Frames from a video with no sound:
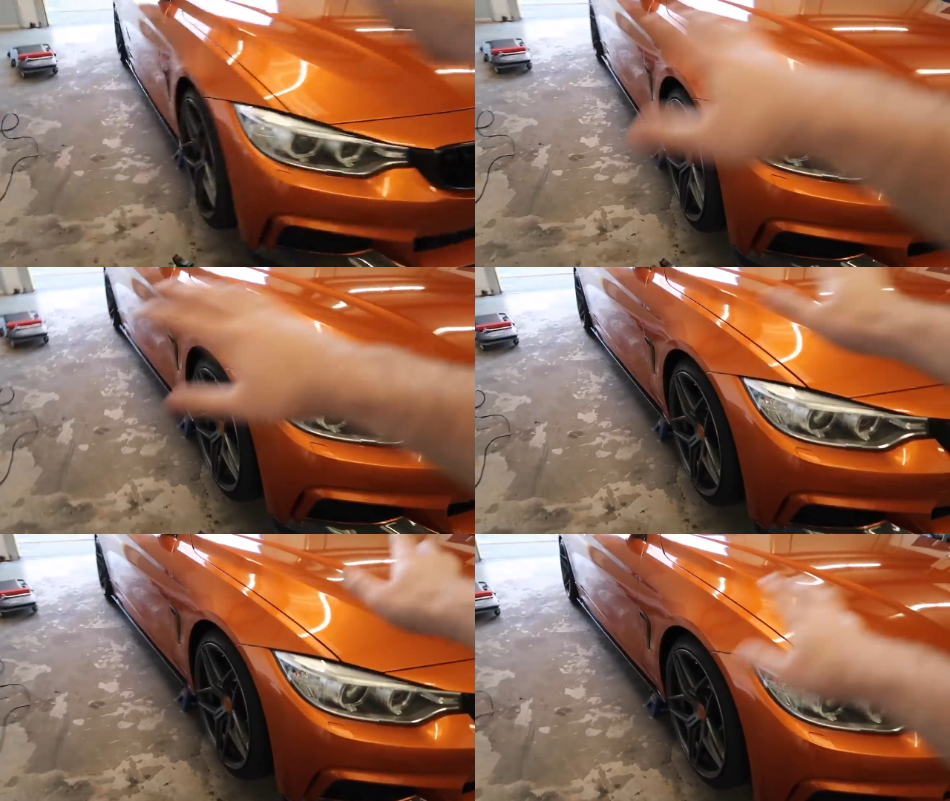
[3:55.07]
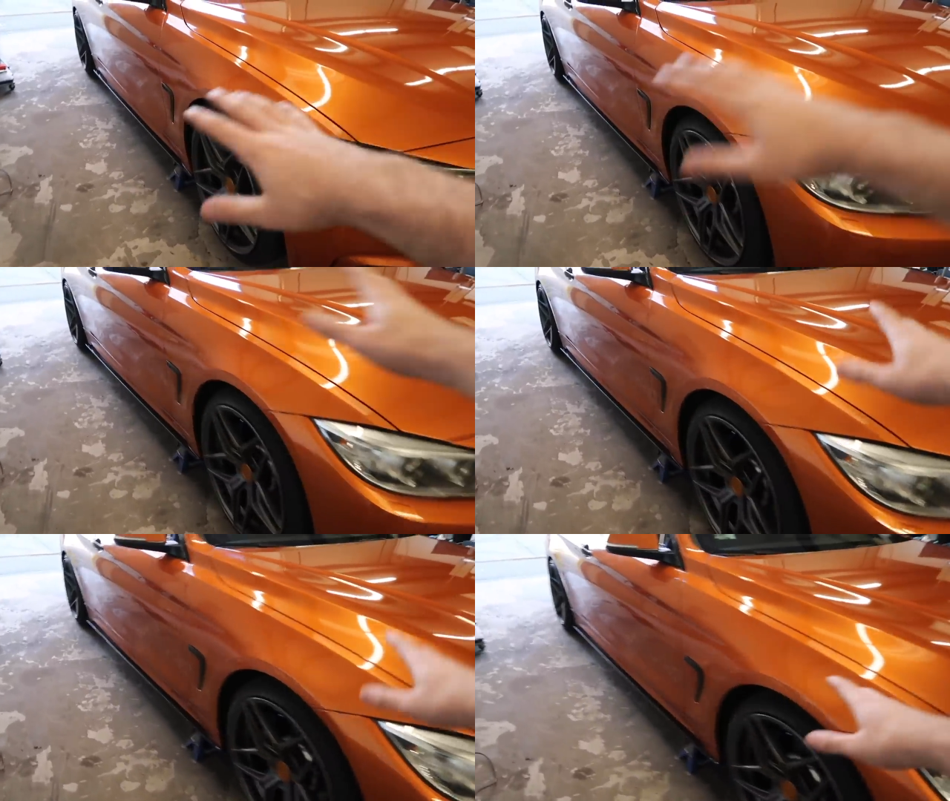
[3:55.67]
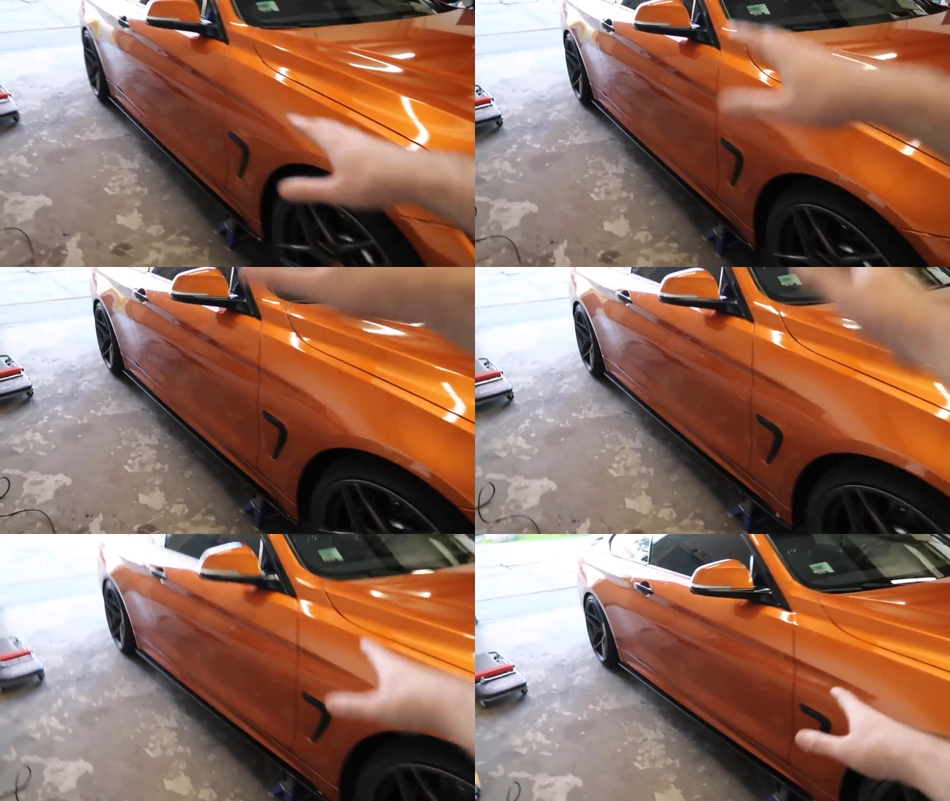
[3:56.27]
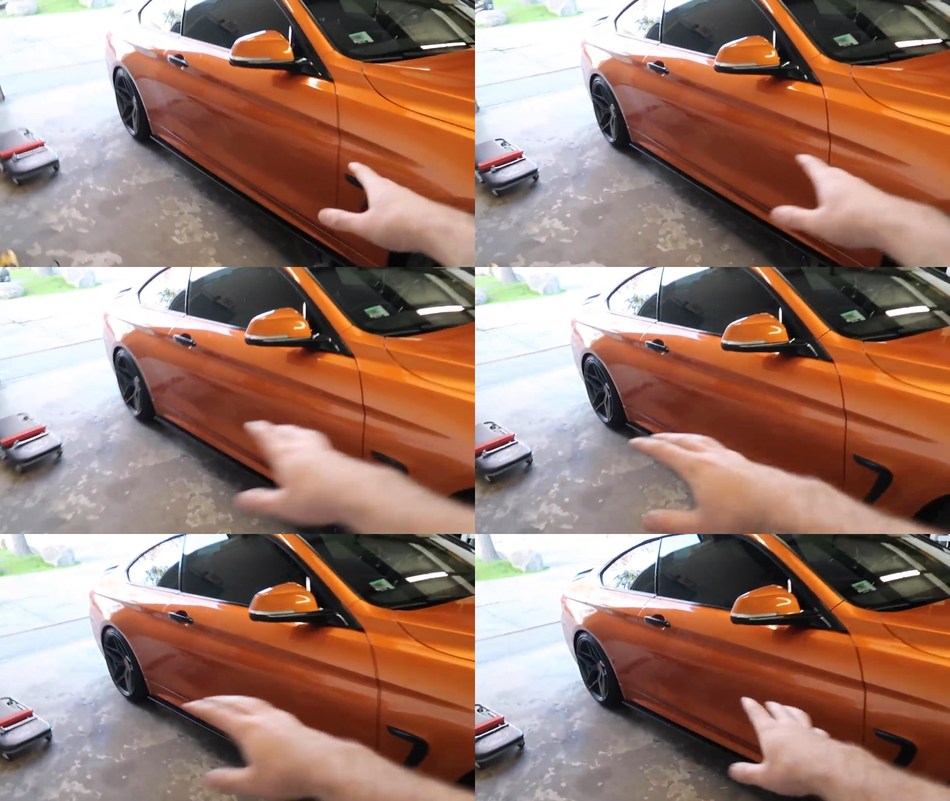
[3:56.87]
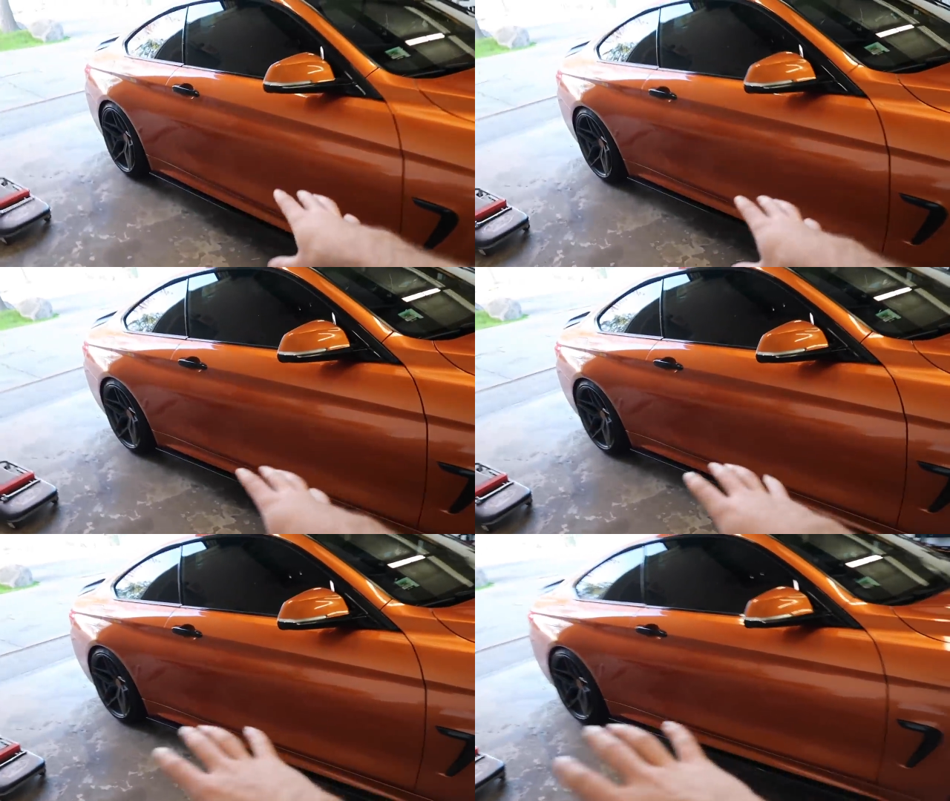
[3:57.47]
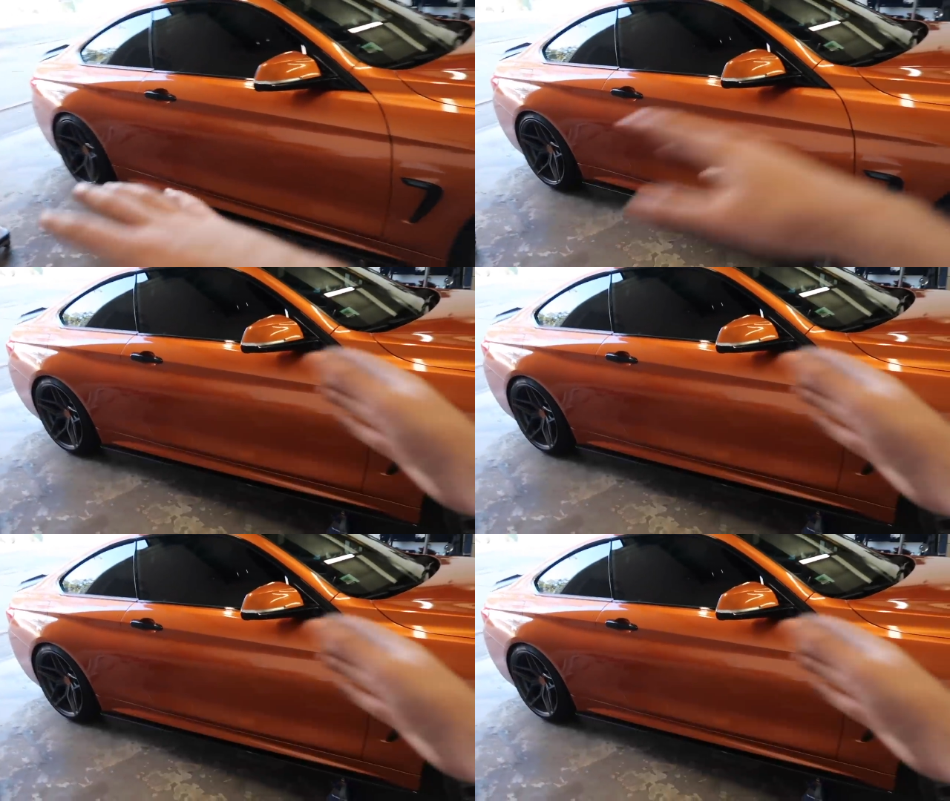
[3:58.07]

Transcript: No face is visible, so there are no lips to read.